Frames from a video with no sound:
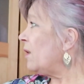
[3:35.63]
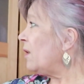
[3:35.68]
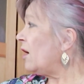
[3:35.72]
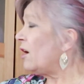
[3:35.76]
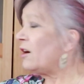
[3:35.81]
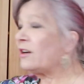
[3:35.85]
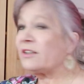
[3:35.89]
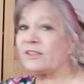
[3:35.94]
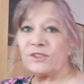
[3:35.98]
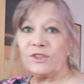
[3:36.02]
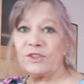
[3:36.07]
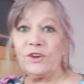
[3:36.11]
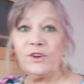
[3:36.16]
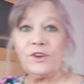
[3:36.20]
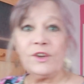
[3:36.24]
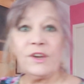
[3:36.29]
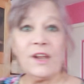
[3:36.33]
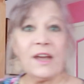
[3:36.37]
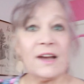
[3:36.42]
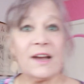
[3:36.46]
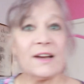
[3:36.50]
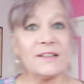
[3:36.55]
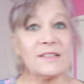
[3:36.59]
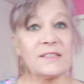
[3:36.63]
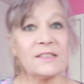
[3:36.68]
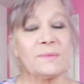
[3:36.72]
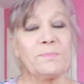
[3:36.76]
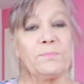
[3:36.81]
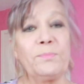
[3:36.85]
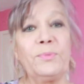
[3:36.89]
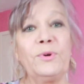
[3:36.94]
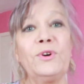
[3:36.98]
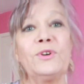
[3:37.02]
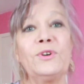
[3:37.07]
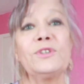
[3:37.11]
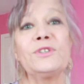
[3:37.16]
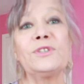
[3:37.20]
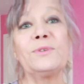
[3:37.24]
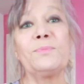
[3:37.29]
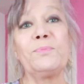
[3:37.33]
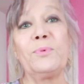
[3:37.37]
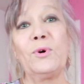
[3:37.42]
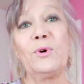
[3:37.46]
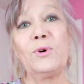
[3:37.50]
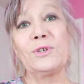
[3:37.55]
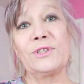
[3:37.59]
Our son has
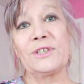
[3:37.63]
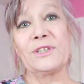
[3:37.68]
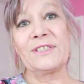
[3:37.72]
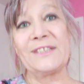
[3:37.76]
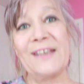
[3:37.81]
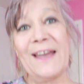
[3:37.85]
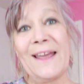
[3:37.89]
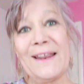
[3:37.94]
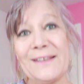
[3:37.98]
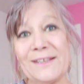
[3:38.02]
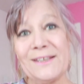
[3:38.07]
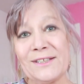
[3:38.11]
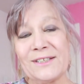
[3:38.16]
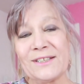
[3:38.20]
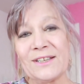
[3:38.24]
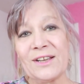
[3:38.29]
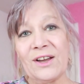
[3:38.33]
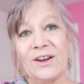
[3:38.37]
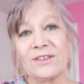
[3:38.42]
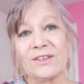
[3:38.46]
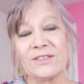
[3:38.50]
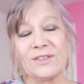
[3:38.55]
bought a tent.